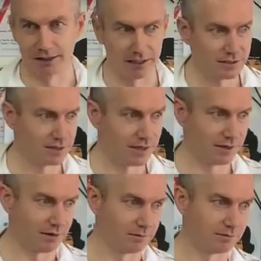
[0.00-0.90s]
Is
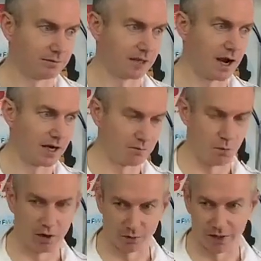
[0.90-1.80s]
there the kind of
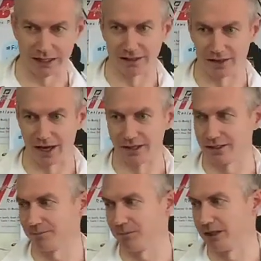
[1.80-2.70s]
water that they
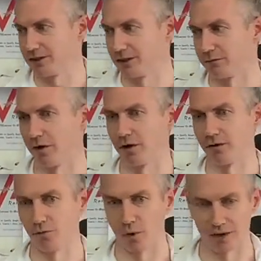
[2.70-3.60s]
like? Is it far
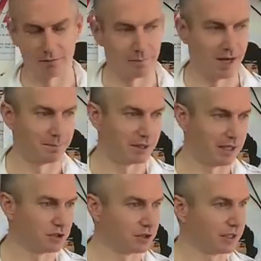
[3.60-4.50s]
enough away from
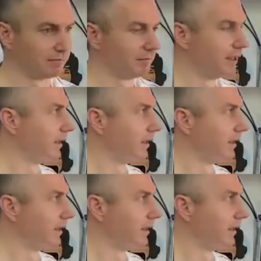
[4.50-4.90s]
population?